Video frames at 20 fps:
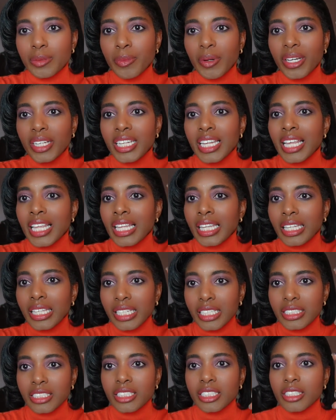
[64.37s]
But
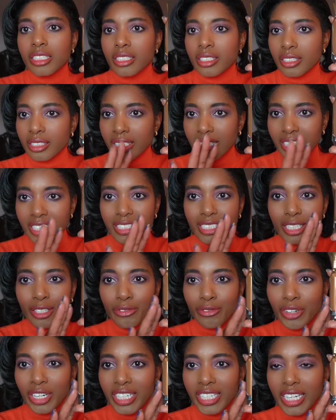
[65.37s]
let's just, like I
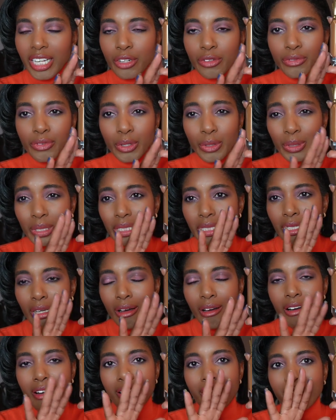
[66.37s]
said, right now focus
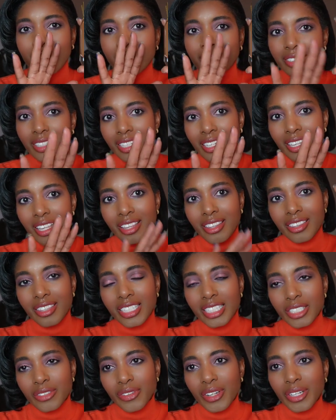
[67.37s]
on
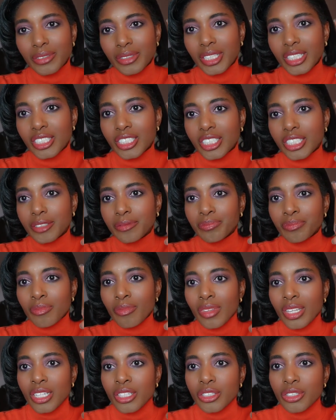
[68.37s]
this foundation.
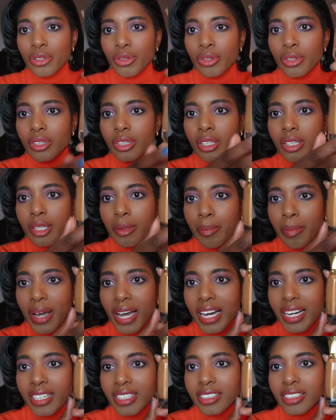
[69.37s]
So the
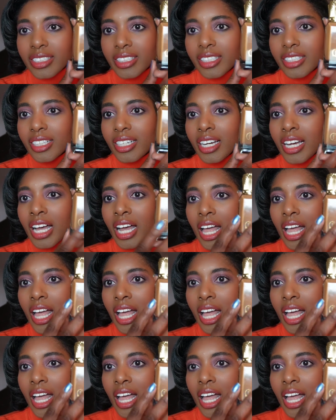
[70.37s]
packaging.